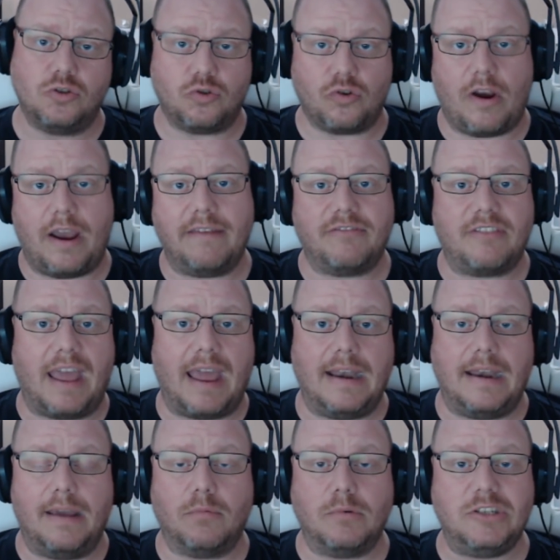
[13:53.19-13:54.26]
drive down
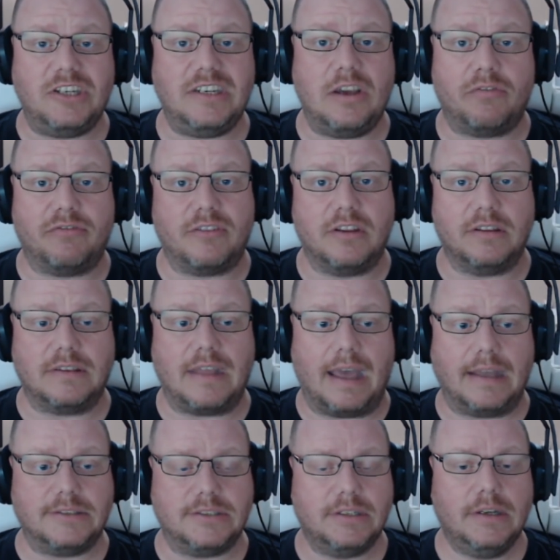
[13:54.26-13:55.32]
there, which he often
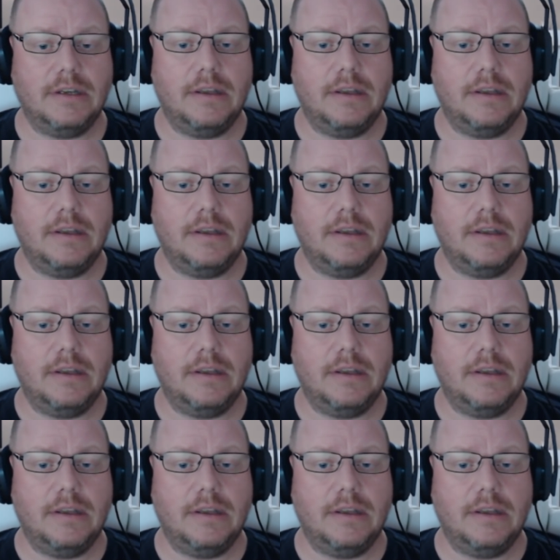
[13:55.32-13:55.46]
does.